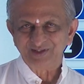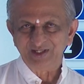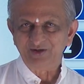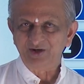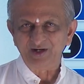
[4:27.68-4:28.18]

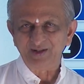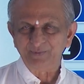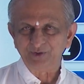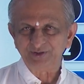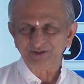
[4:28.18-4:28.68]
I heard
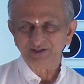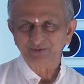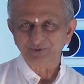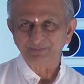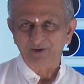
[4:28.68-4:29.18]
about uh,
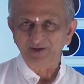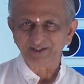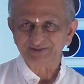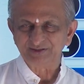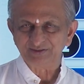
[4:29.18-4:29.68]
one
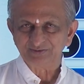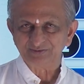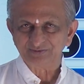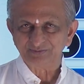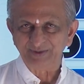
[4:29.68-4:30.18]
project,
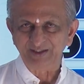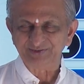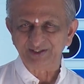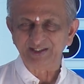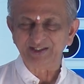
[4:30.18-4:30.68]
means
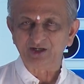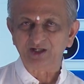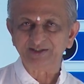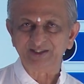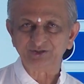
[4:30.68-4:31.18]
sending
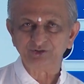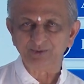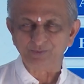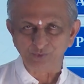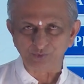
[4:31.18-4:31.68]
rockets to
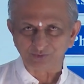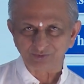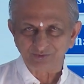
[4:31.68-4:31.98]
the moon.